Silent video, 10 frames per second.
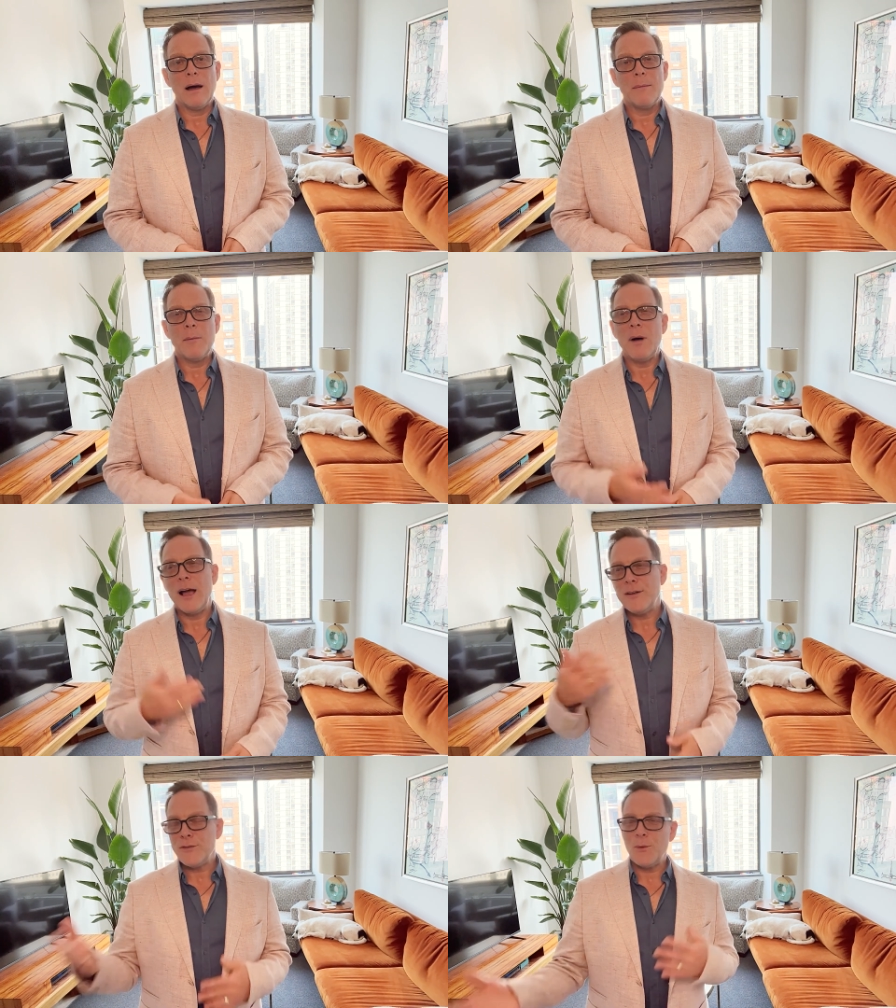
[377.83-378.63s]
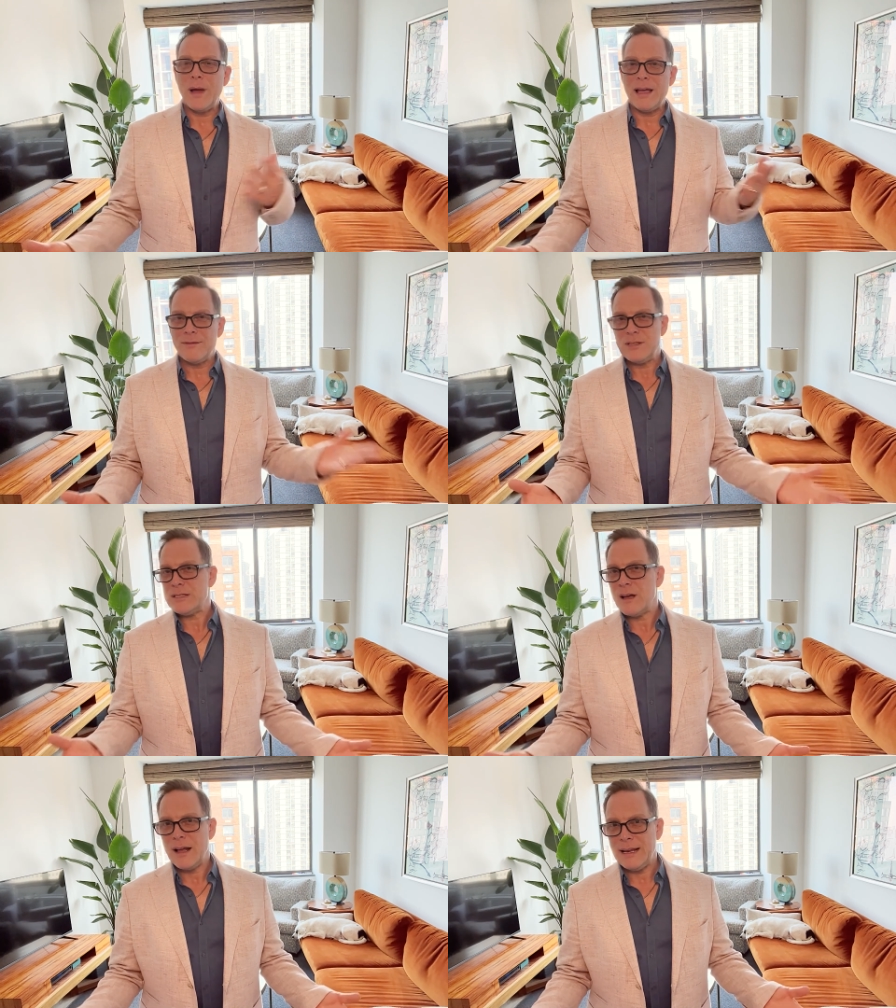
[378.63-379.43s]
a mindful way of
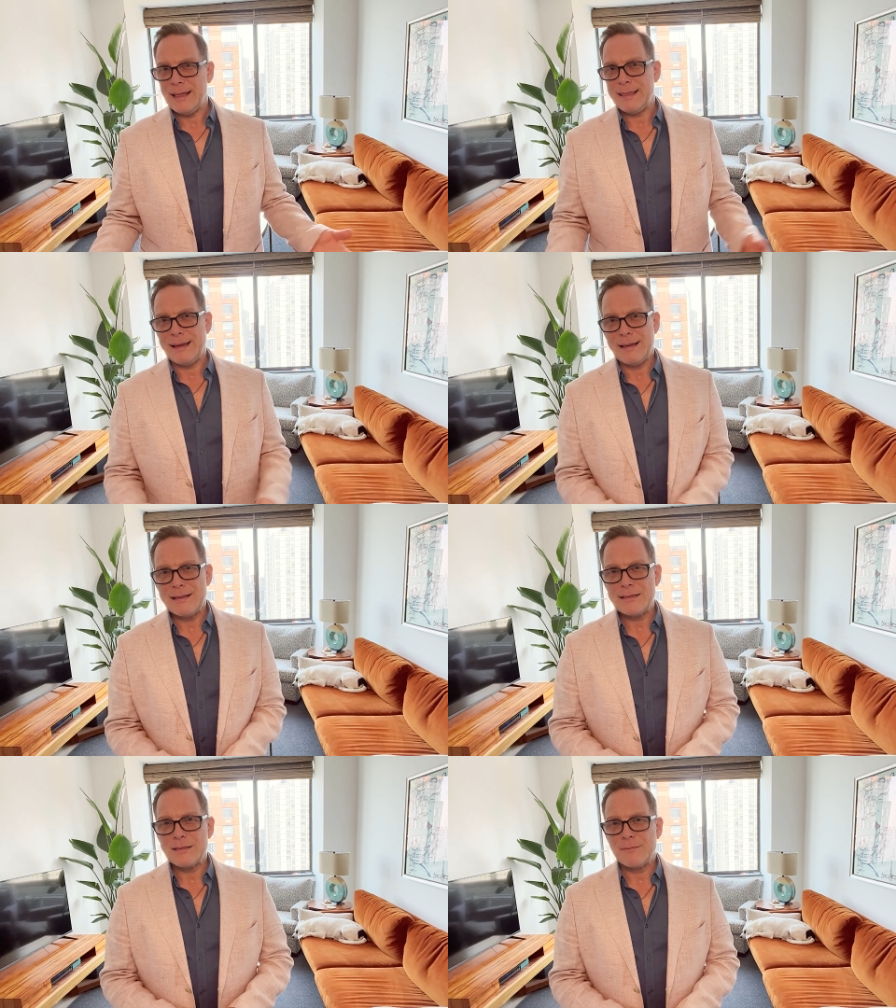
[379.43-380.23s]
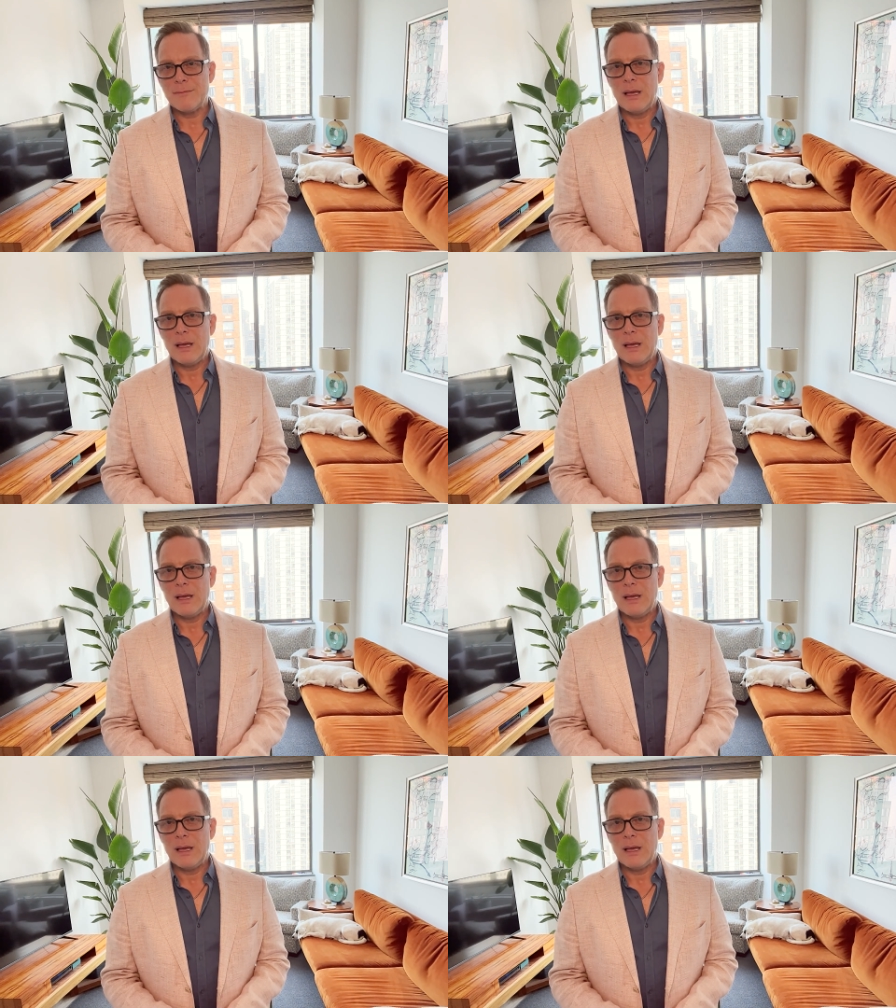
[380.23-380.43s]
designing things.